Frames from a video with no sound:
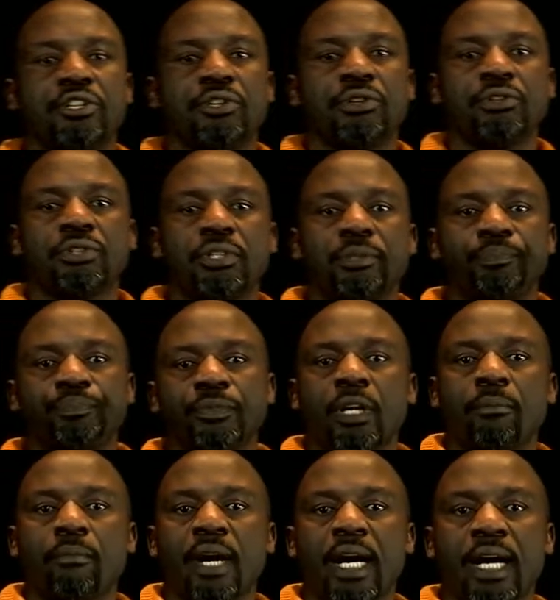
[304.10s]
use
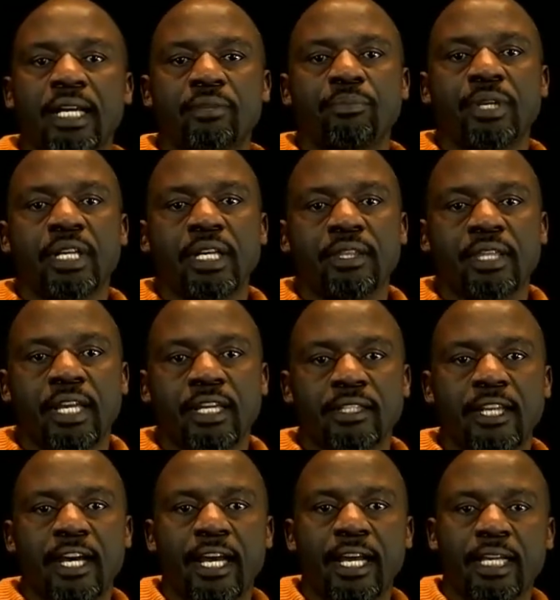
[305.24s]
might be things
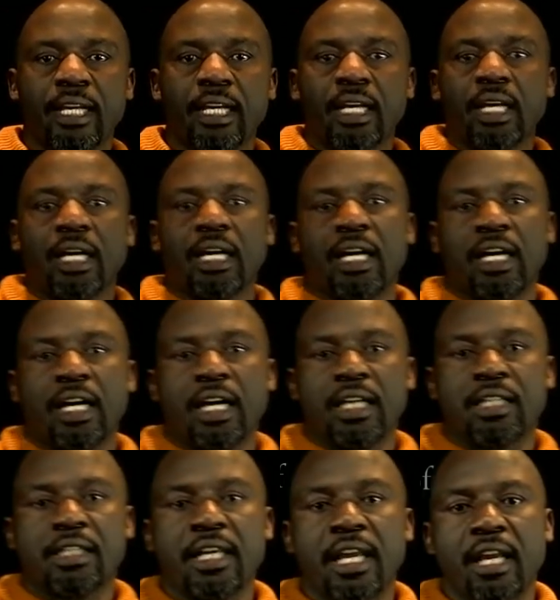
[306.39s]
like
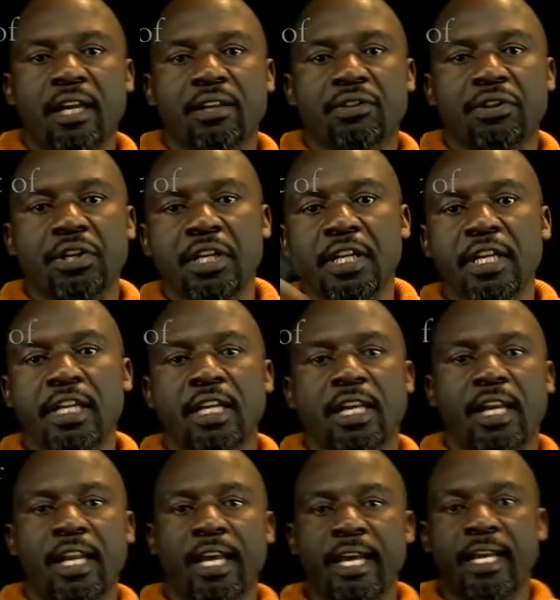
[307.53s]
take 3
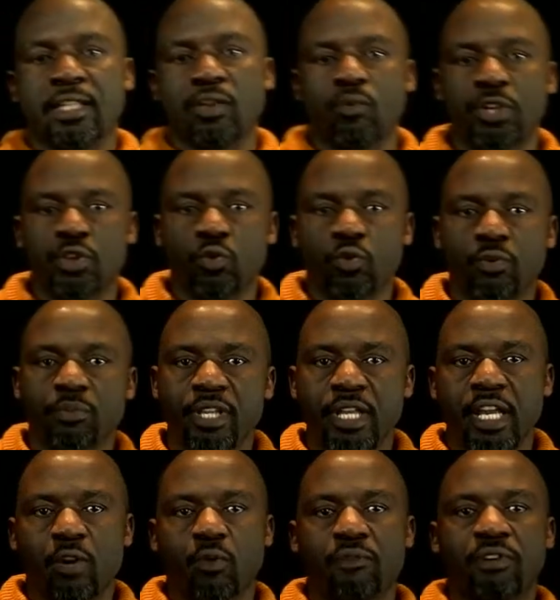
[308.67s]
less, which would be the
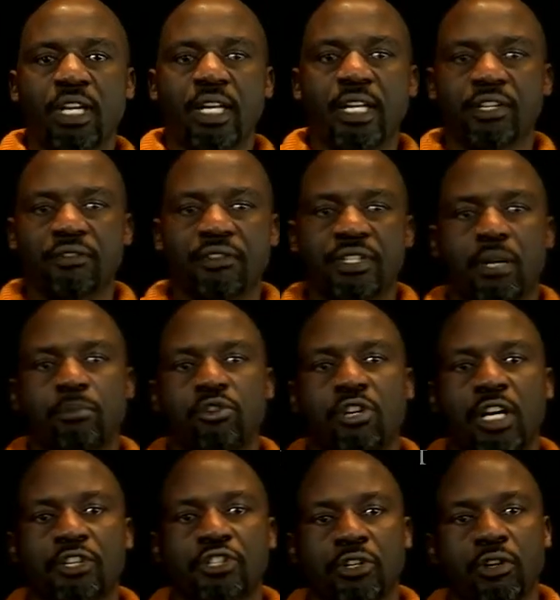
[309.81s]
equivalent of a
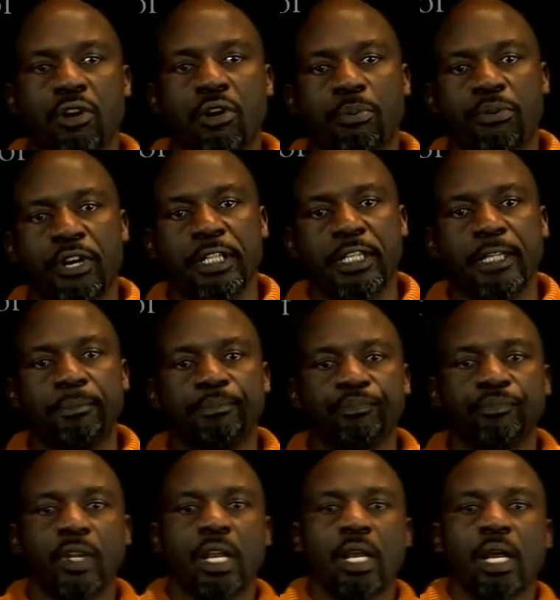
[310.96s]
subtraction operator.
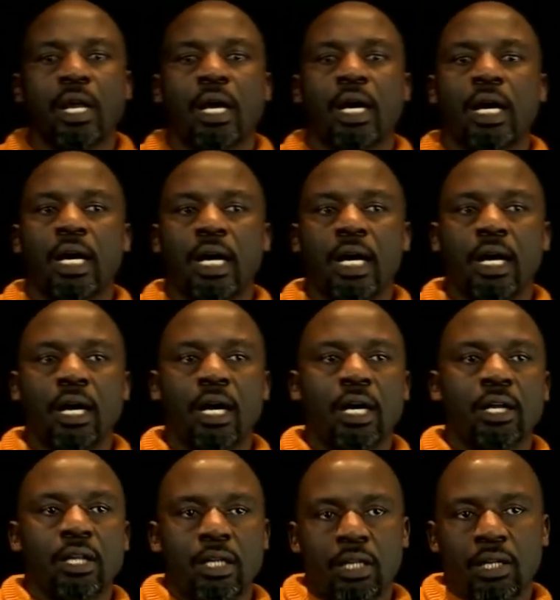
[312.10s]

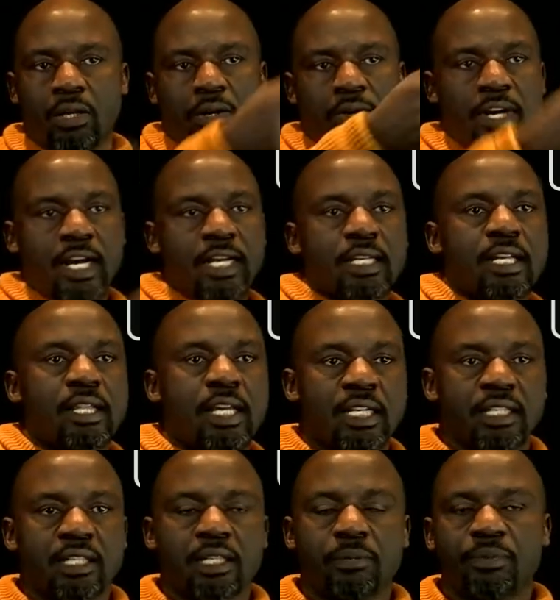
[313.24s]
All right, and that
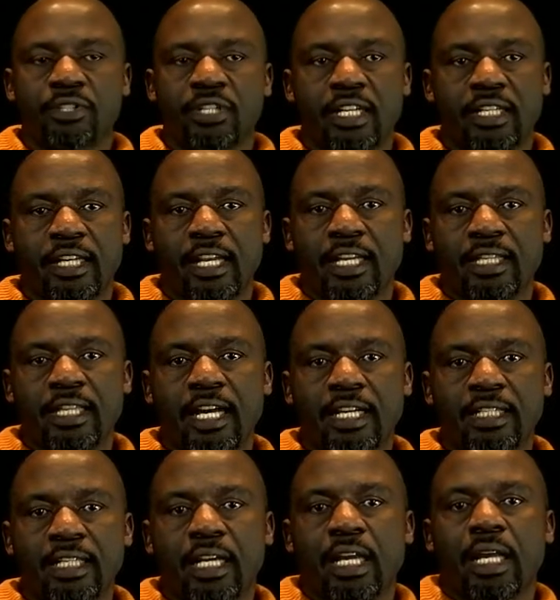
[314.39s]
is represented like
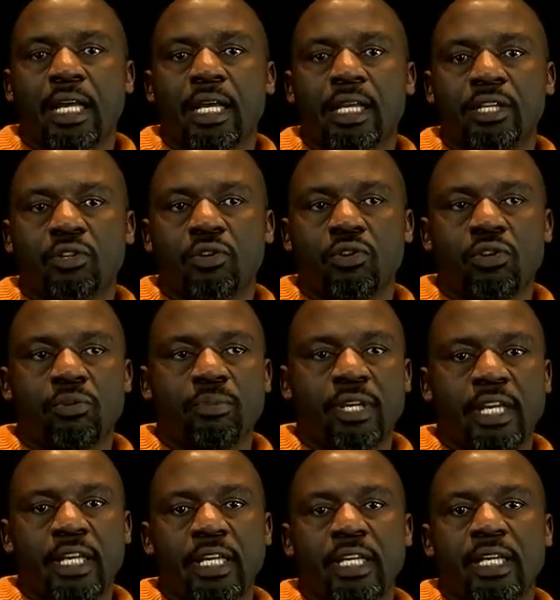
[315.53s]
that. It could
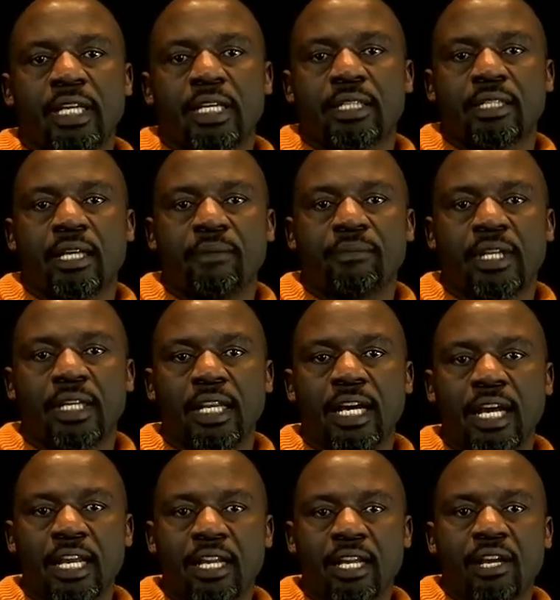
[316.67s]
be something
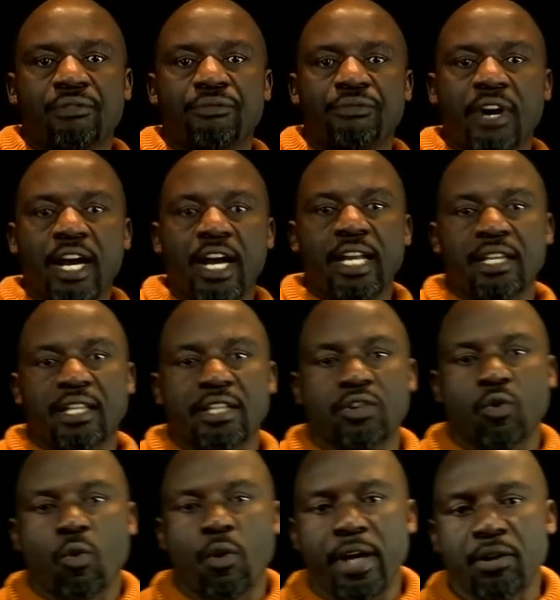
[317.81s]
like find the
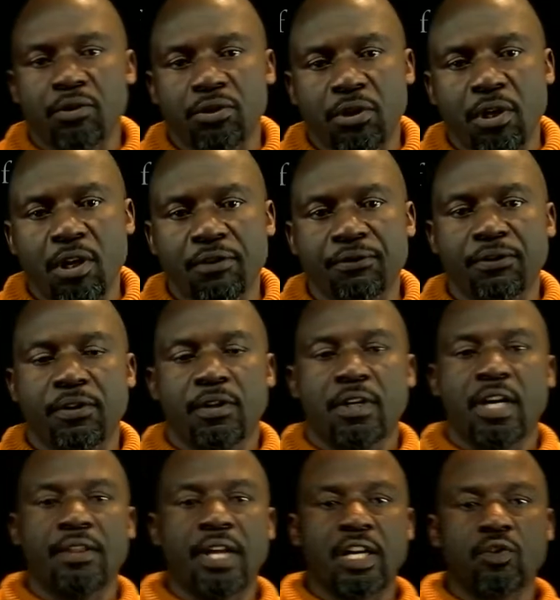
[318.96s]
square root of,
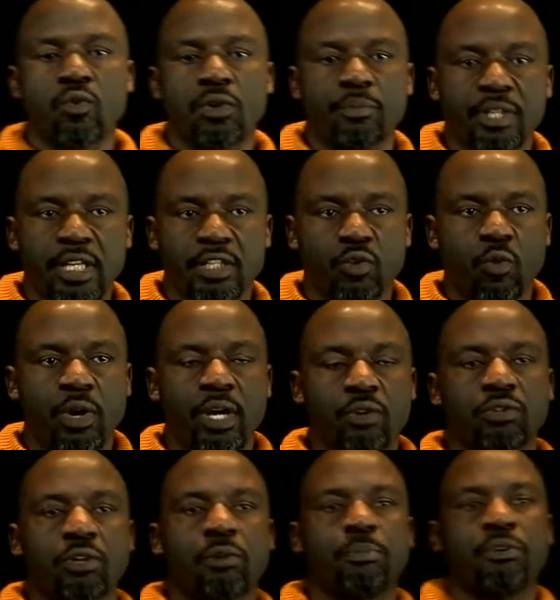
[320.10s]
and that would be the square
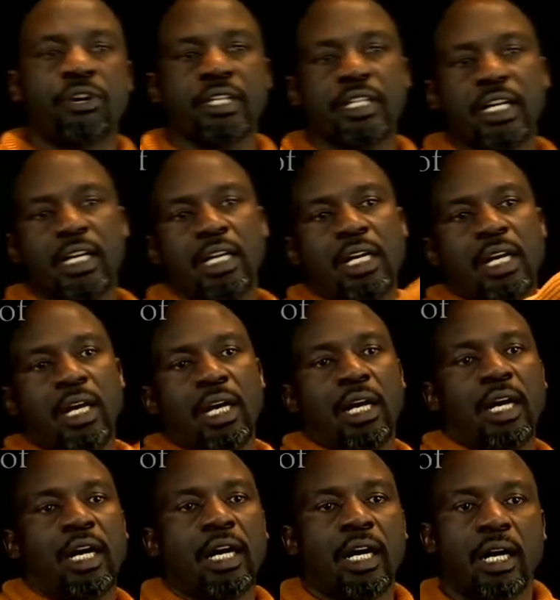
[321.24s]
root operator.
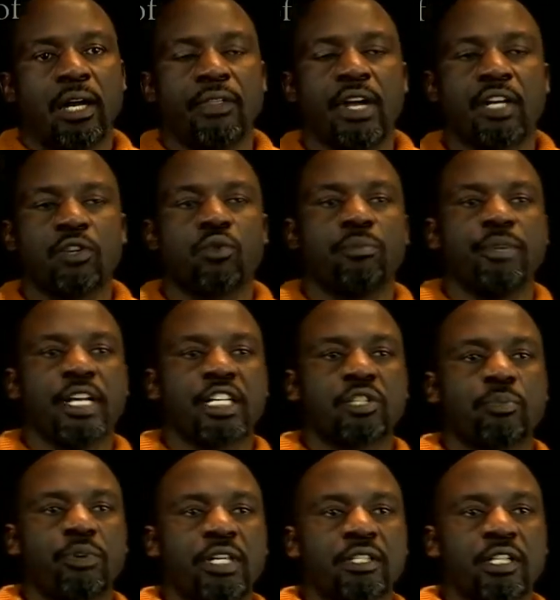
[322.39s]
That would be
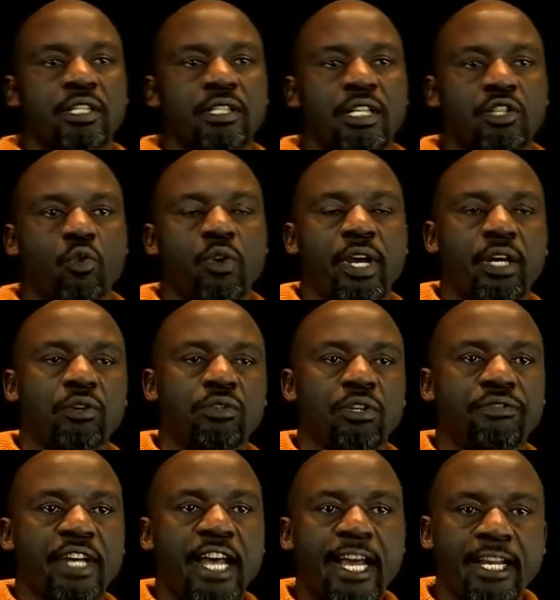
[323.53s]
expressed as the square root of
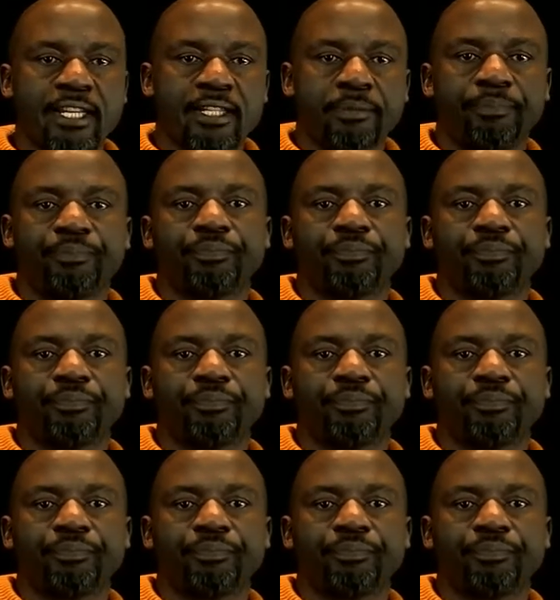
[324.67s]
x.